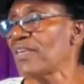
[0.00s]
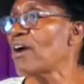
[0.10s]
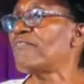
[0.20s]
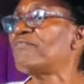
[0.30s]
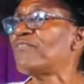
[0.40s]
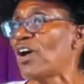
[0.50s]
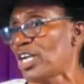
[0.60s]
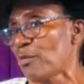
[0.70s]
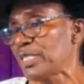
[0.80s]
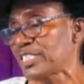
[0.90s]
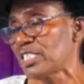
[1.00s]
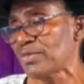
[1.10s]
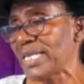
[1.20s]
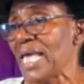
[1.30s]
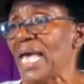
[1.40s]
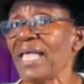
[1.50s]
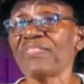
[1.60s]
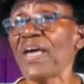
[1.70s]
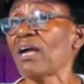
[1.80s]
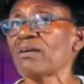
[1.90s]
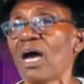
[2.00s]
They are vulnerable children. And thank